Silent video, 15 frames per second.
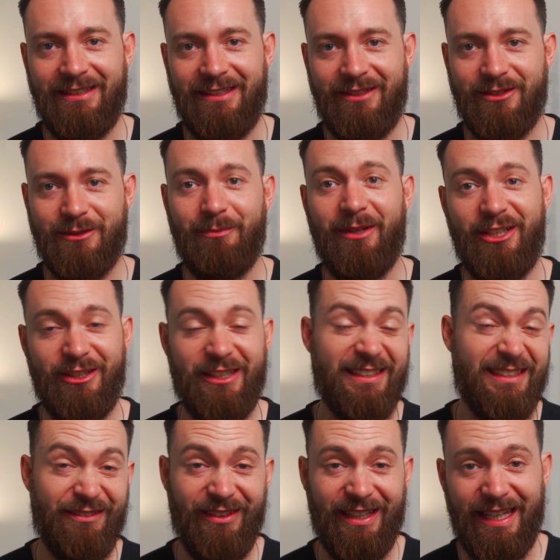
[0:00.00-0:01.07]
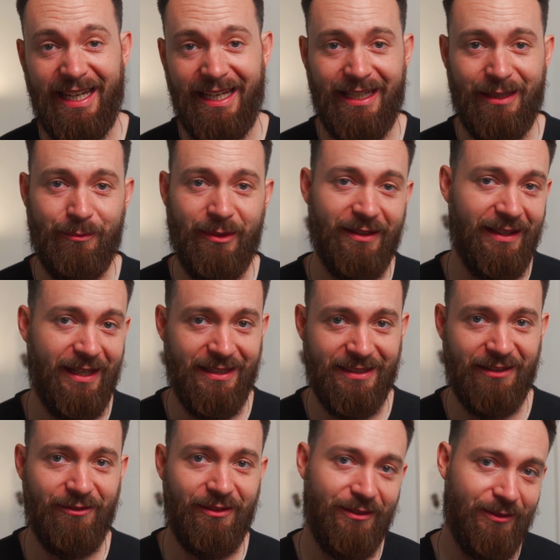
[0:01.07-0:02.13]
there's much less of a lag compared to the
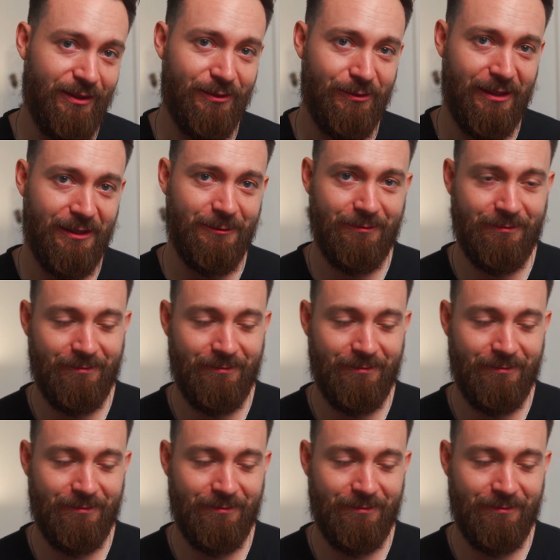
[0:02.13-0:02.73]
A7 III as well.